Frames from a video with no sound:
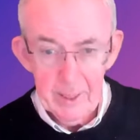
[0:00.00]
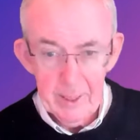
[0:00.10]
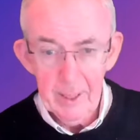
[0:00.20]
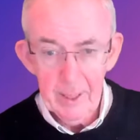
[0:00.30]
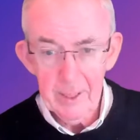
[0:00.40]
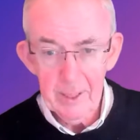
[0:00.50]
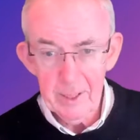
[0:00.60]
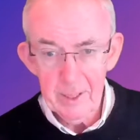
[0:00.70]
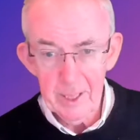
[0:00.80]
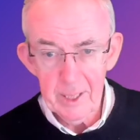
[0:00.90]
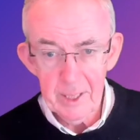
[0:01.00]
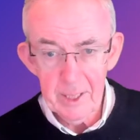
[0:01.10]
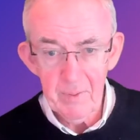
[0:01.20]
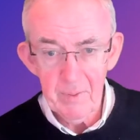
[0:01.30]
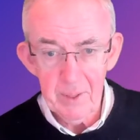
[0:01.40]

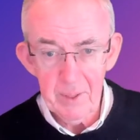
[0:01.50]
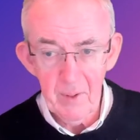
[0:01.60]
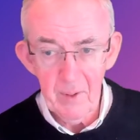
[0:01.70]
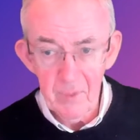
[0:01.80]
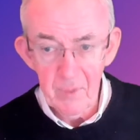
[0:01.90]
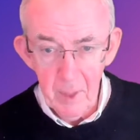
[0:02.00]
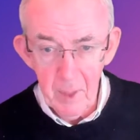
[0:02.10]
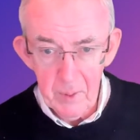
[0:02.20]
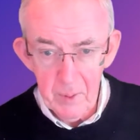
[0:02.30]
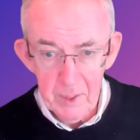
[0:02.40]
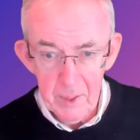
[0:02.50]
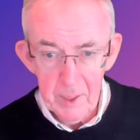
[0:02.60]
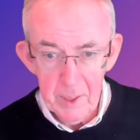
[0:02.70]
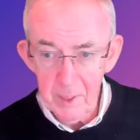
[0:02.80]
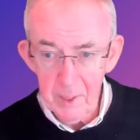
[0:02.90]
$67.95 for my green screen, but I think
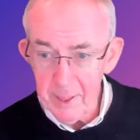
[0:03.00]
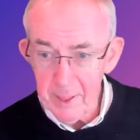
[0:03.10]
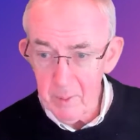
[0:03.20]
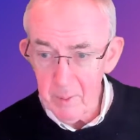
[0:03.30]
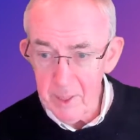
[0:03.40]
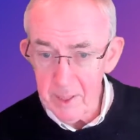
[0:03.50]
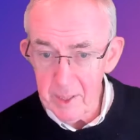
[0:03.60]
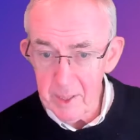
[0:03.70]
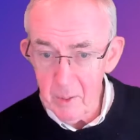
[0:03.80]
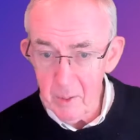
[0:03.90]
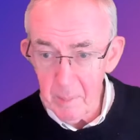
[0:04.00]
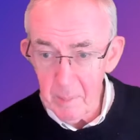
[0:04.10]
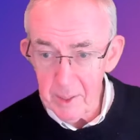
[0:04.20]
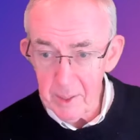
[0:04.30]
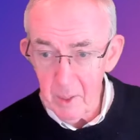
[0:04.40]
we're ready to go back to
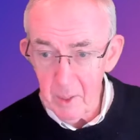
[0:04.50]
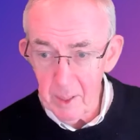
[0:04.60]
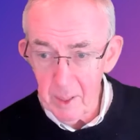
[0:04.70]
Marco.